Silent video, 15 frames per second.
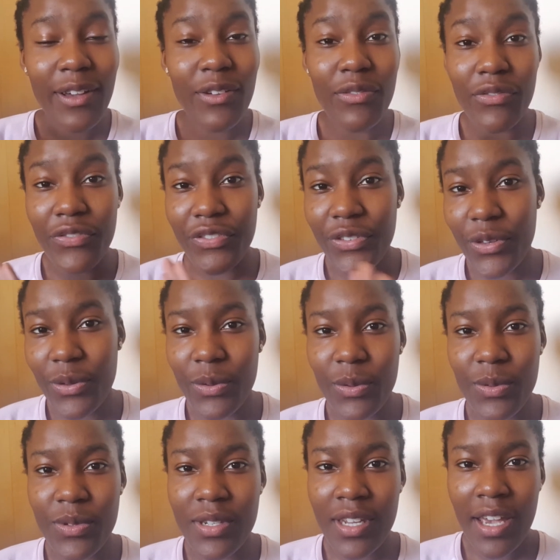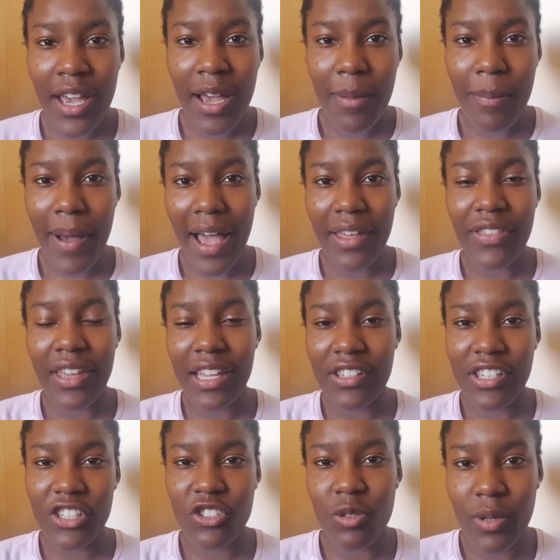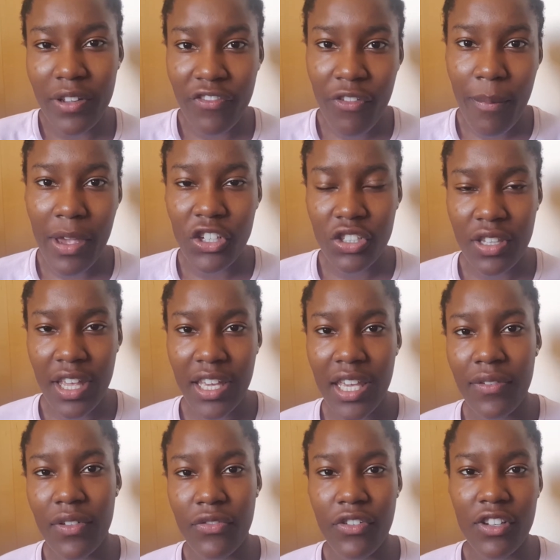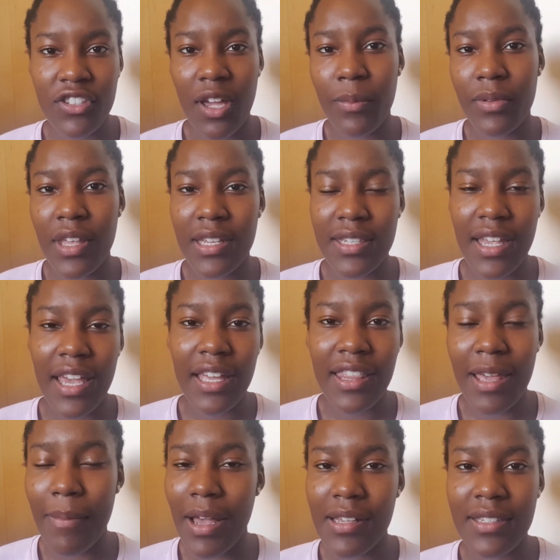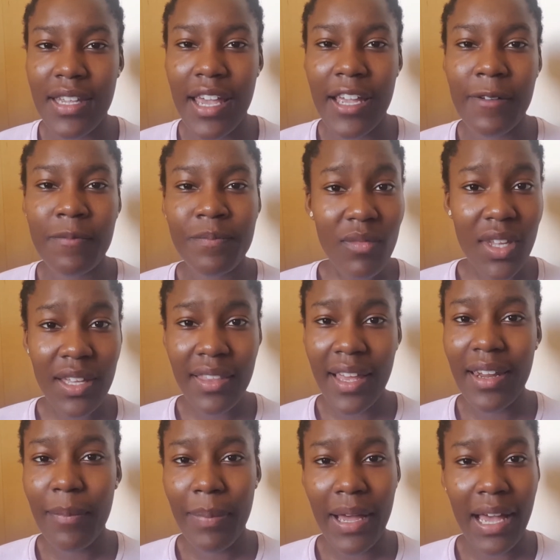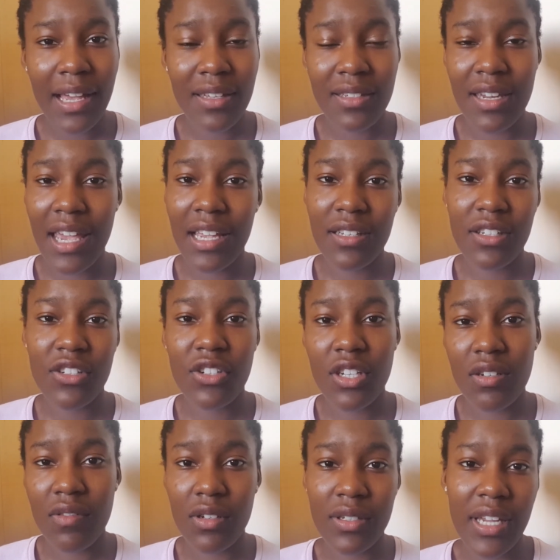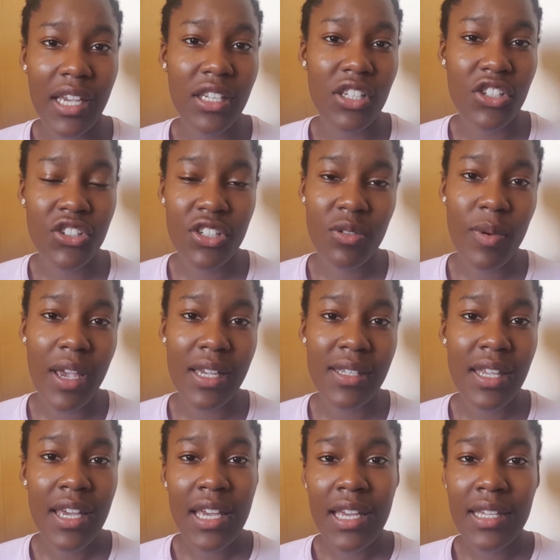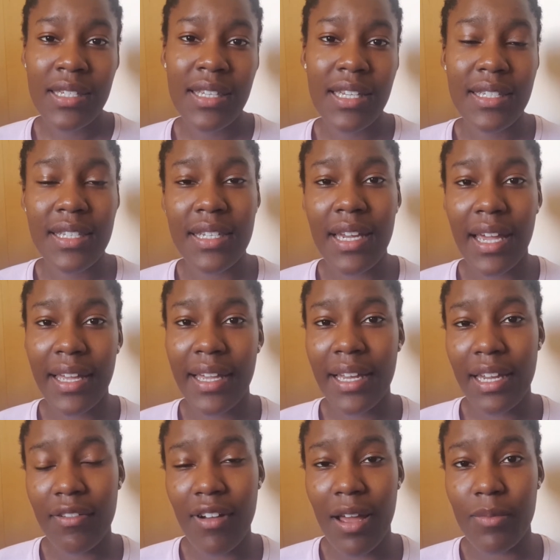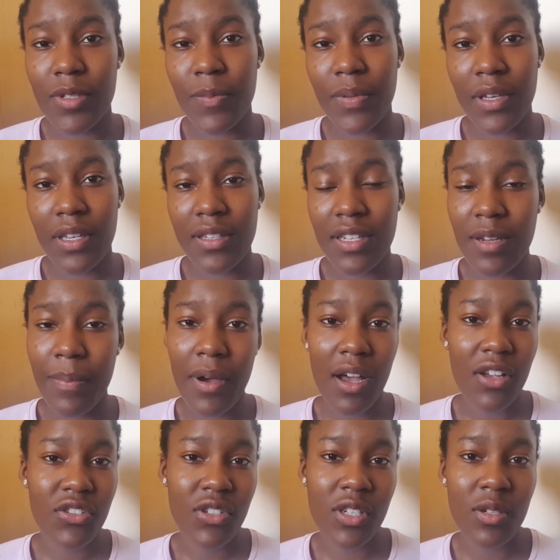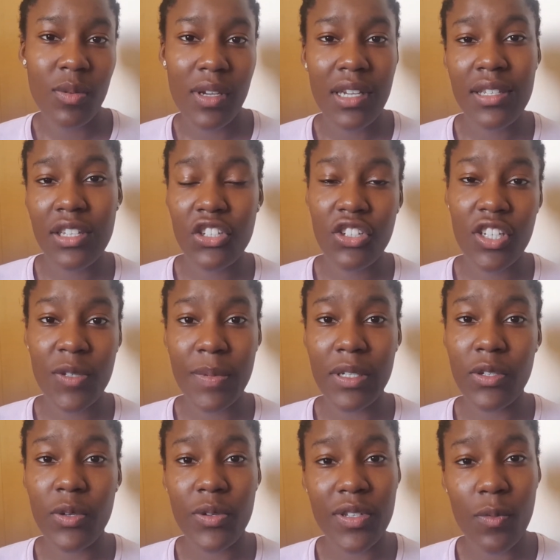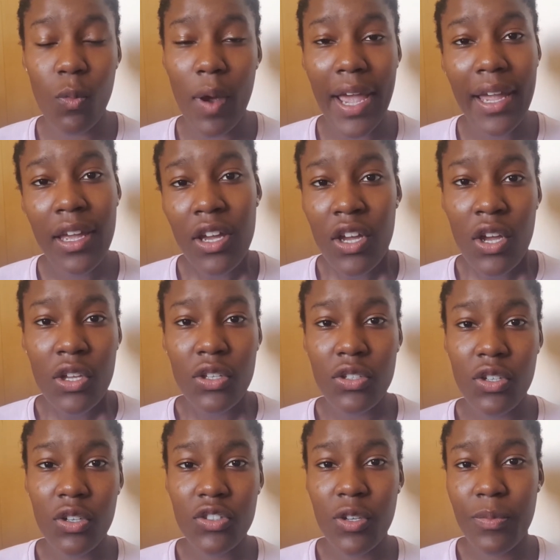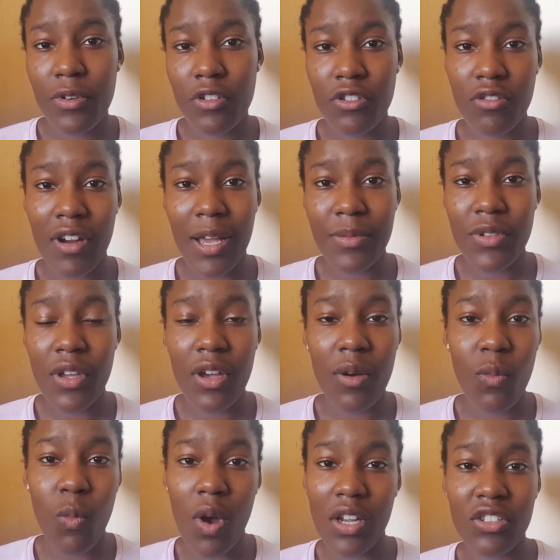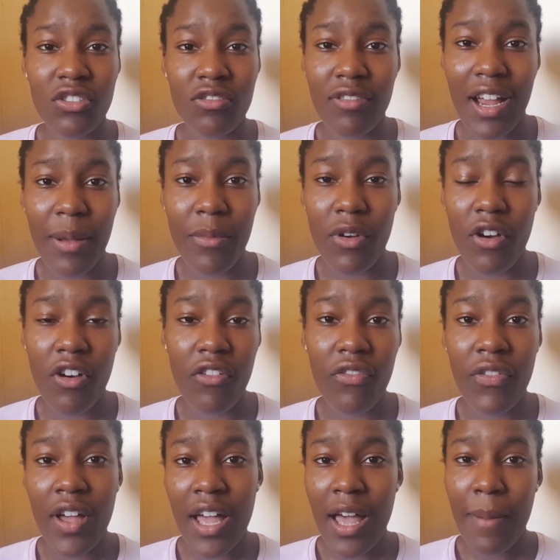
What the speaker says: confused by the additional information they give you. For example, they might say, Nana Pat is an 82-year-old lady. She weighs 69 kilograms because in the past 2 weeks, she's been losing weight. The doctor prescribes her 1 gram of